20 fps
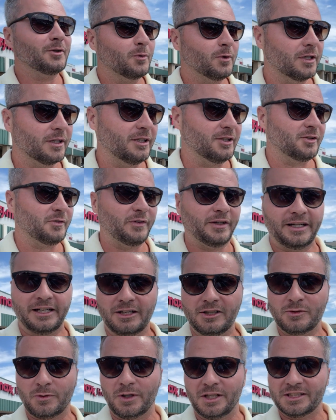one of those
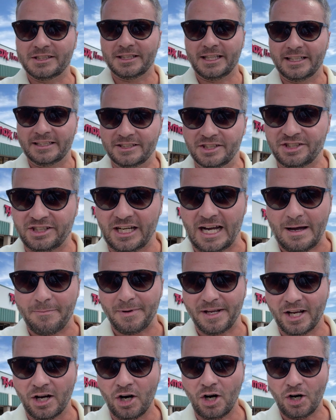videos where it's like the
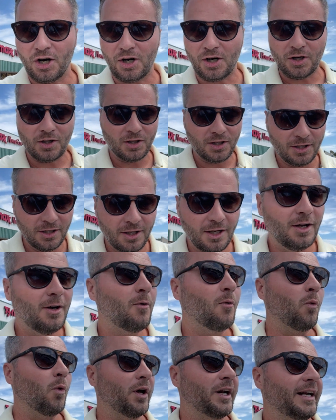shopping haul.
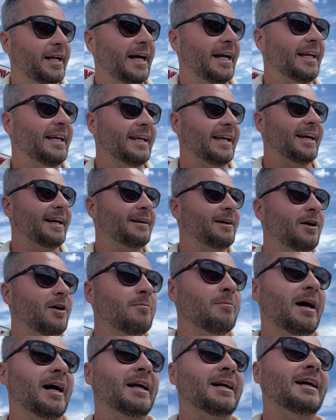What did I get? Oh
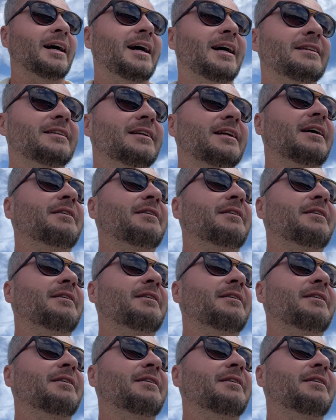my God, did